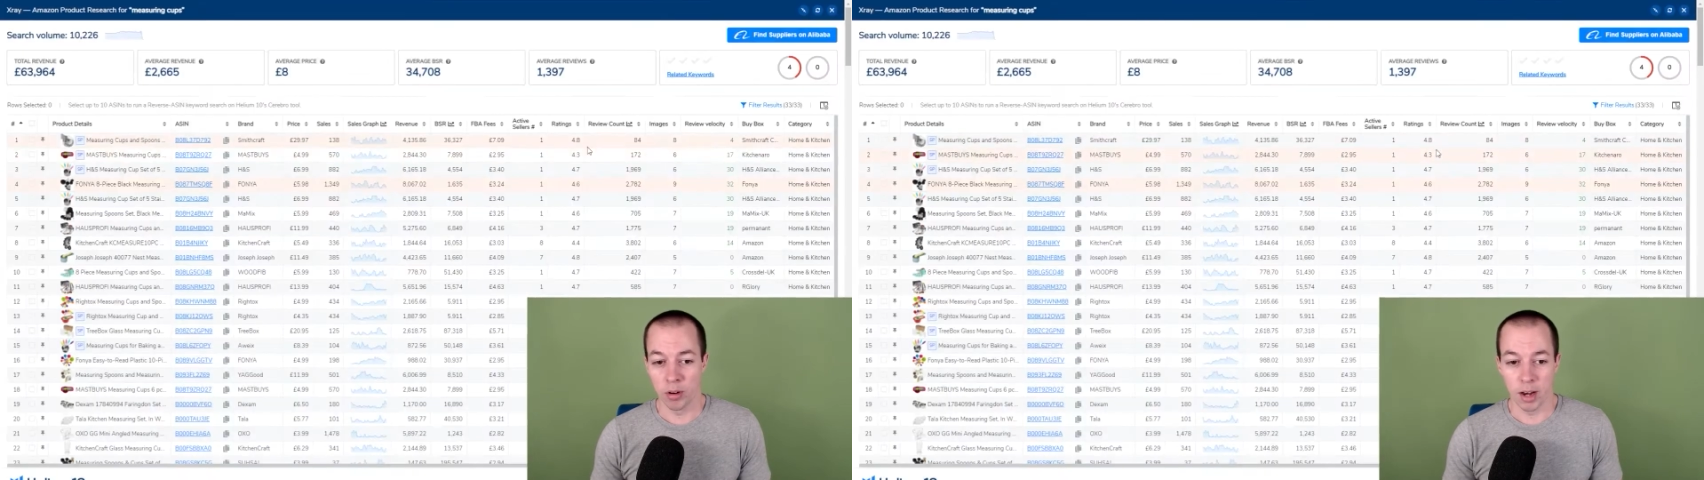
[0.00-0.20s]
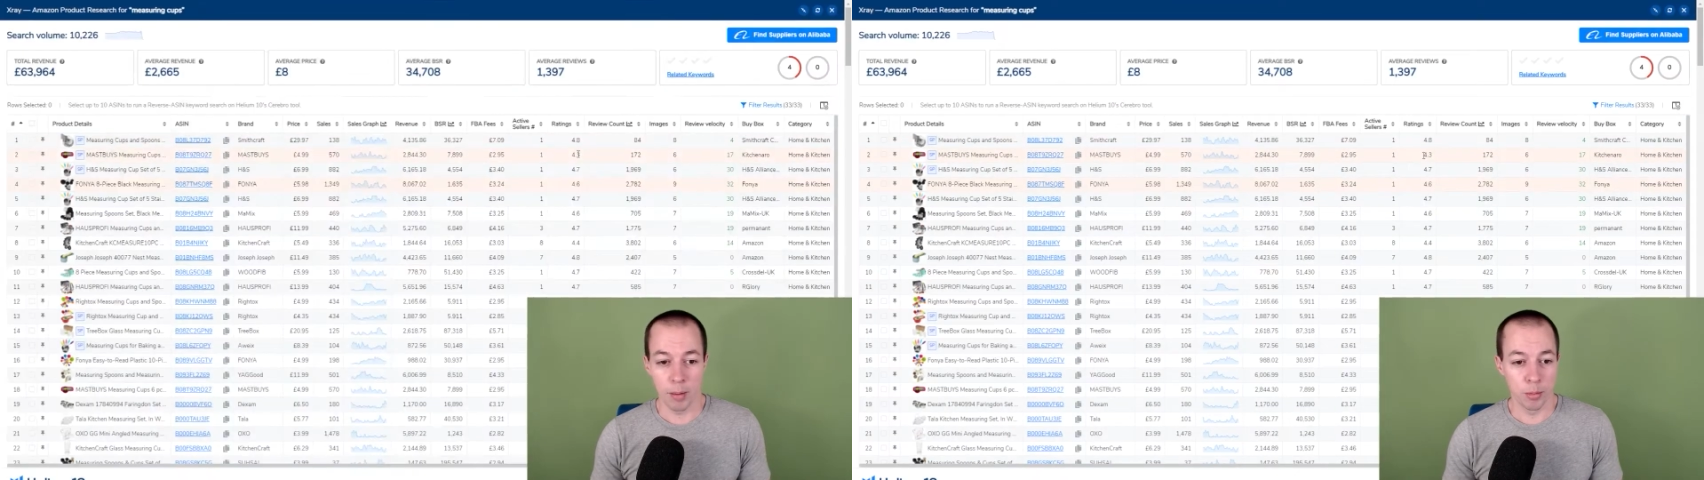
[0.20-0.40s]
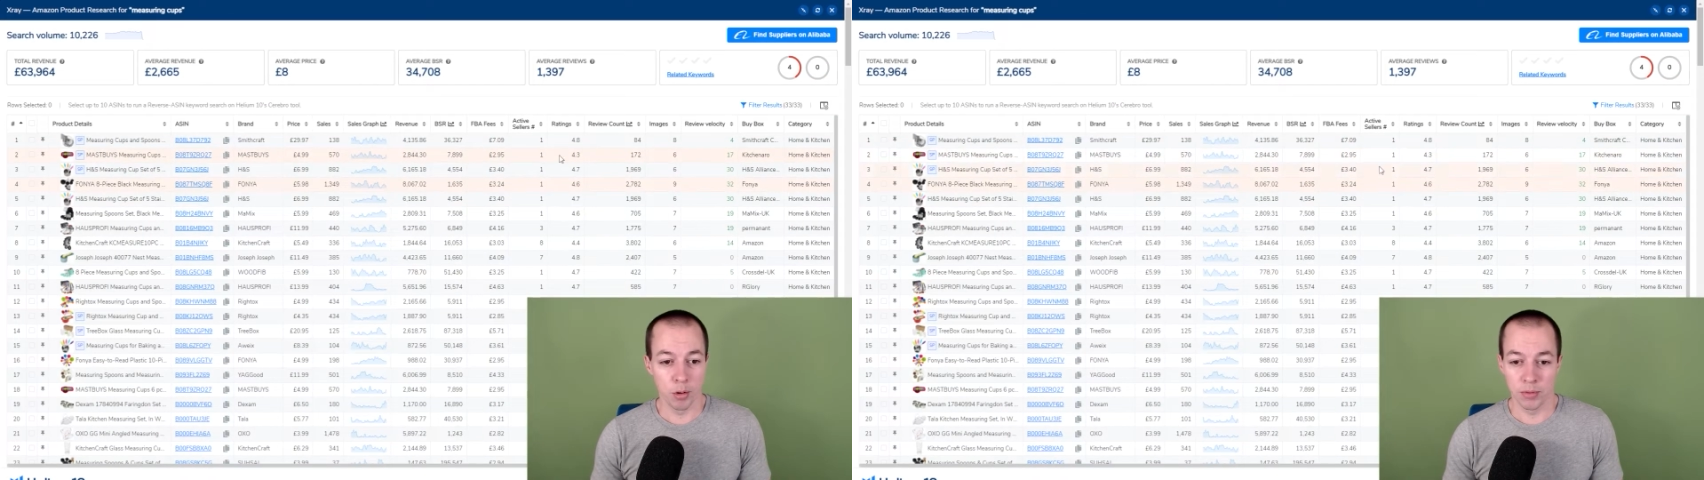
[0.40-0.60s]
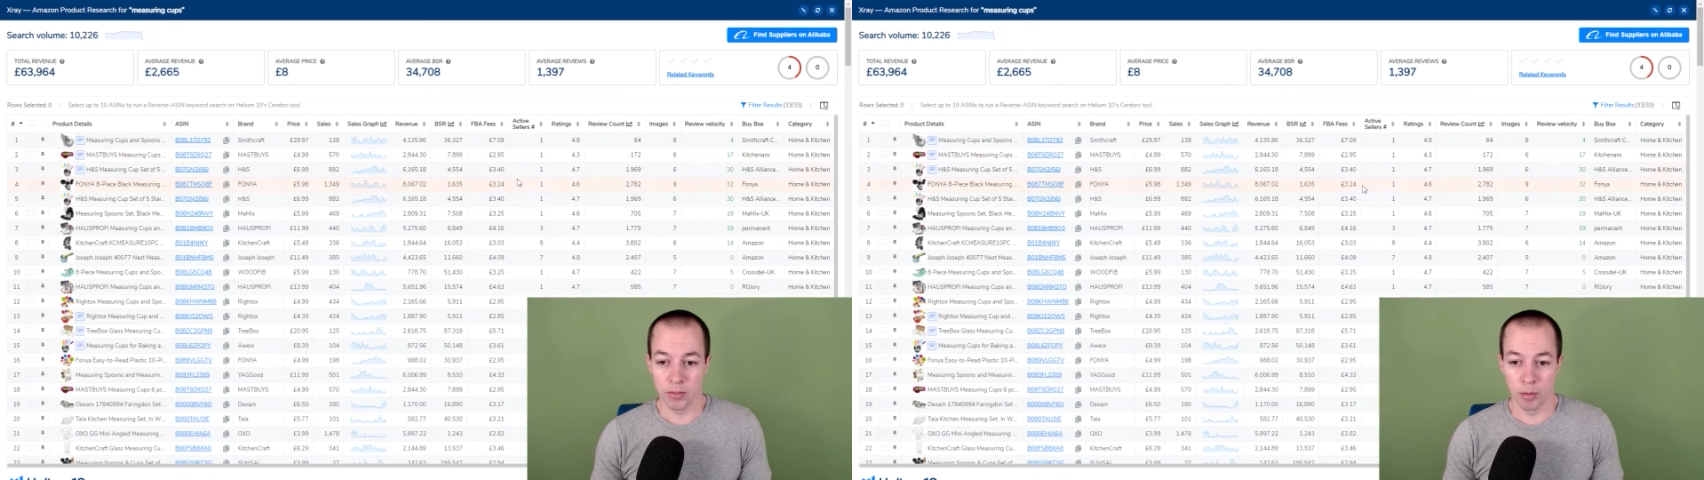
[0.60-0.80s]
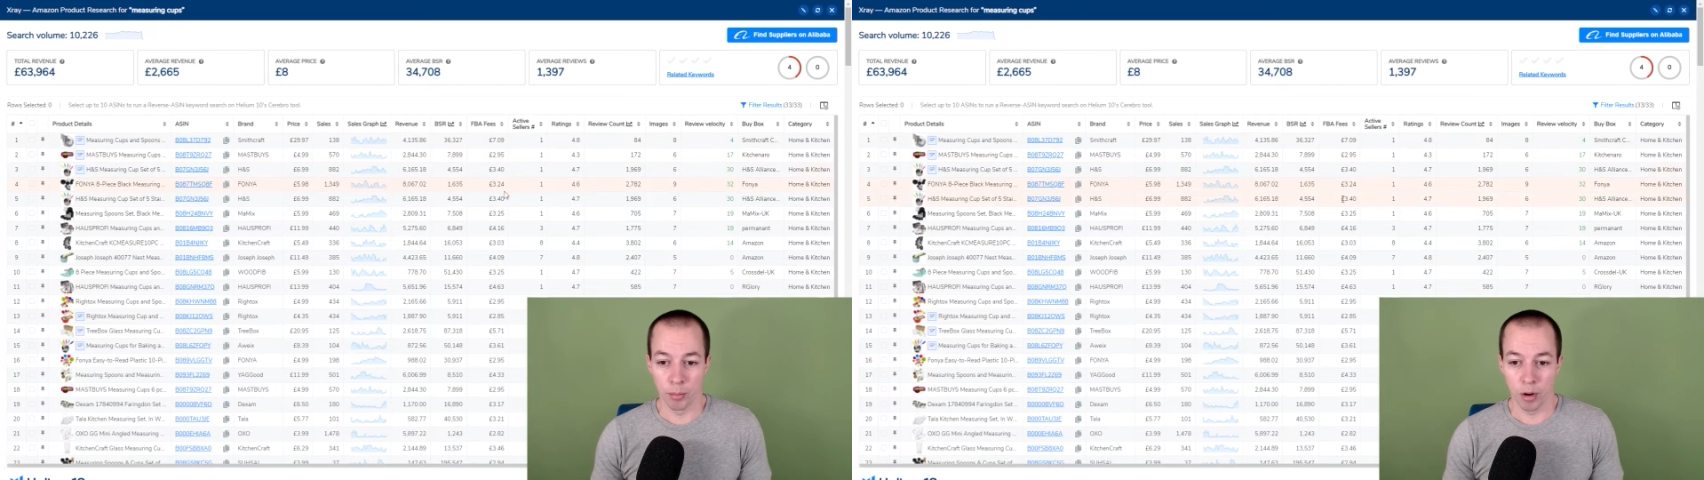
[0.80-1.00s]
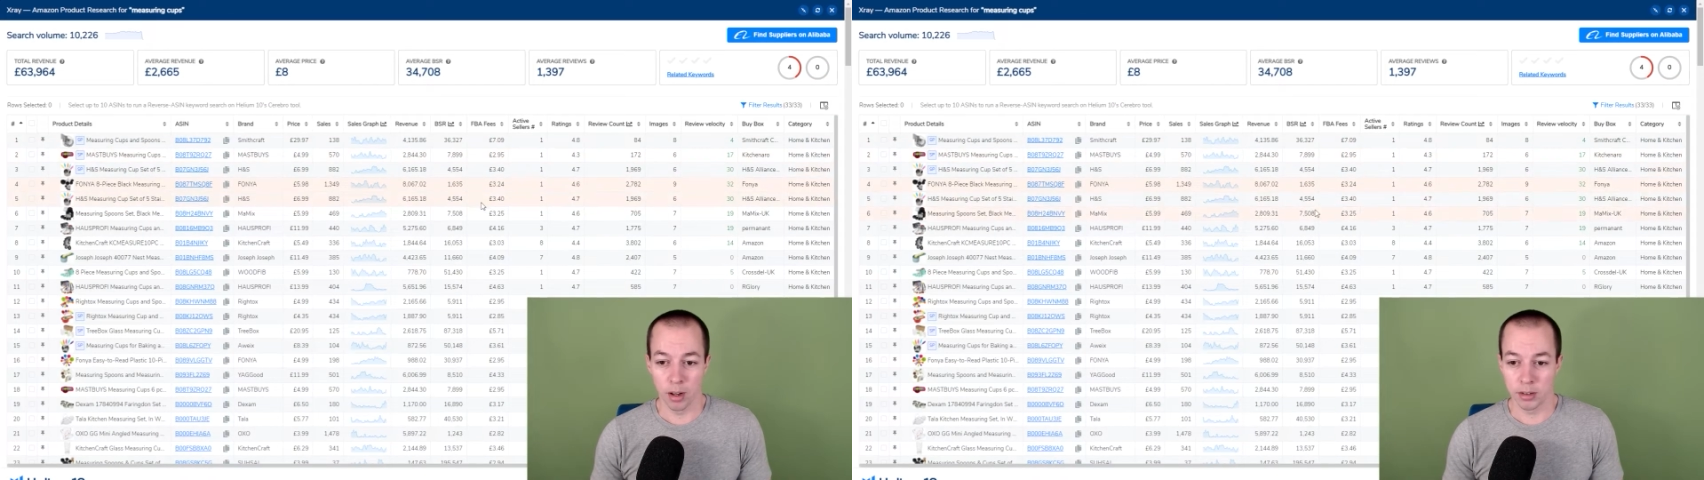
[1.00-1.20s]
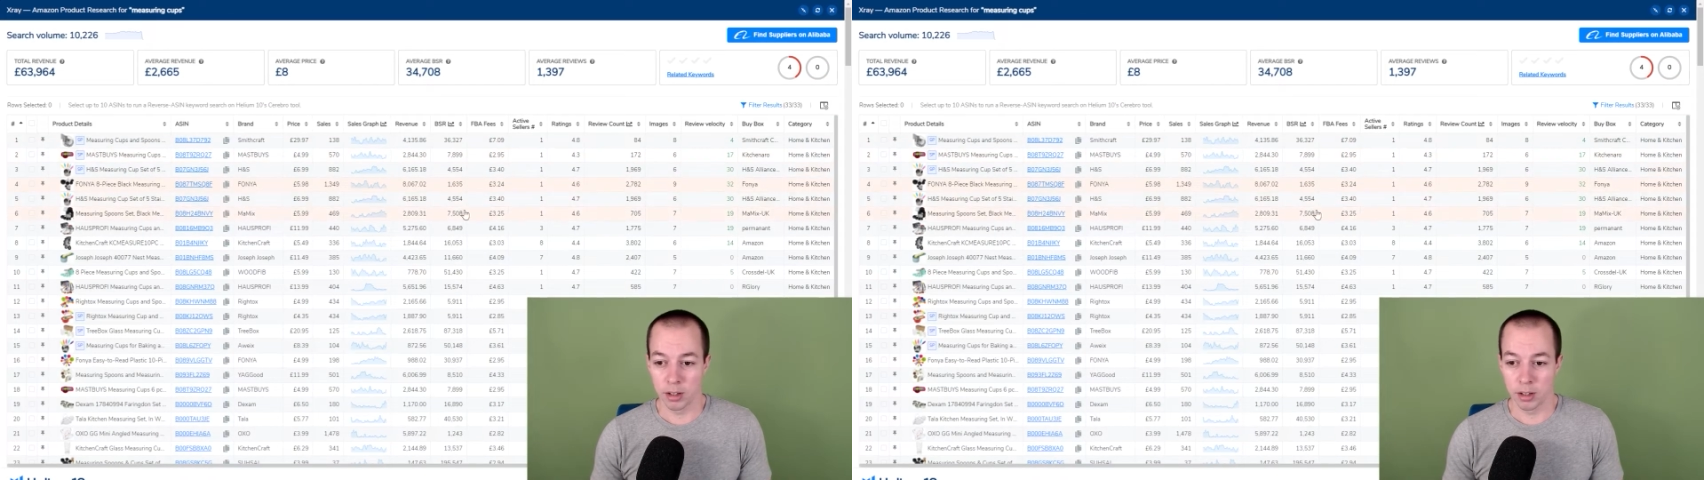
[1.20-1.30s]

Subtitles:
a number of different products.